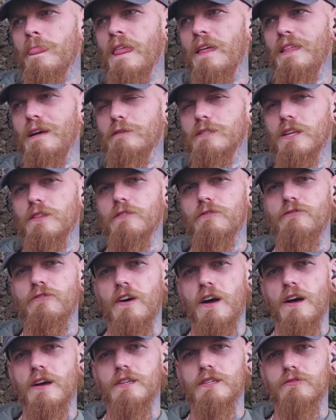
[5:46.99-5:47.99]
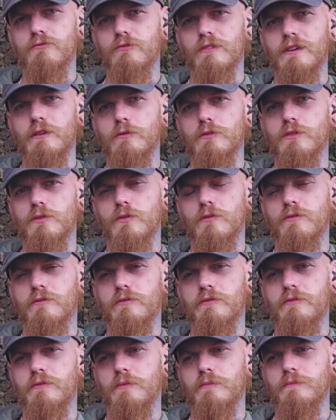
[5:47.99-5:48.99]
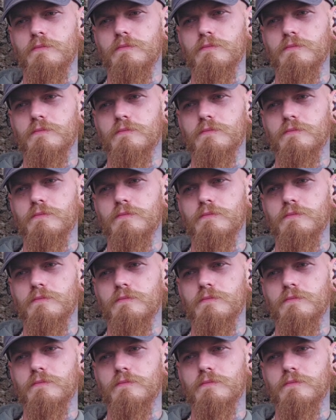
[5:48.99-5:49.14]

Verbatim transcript: and that was like the first real sort of